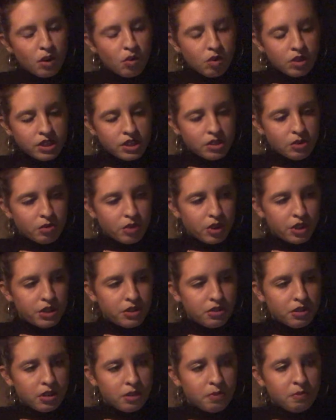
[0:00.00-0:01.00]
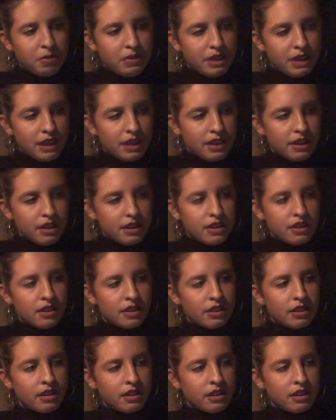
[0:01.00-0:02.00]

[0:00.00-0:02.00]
what's the word? You could be,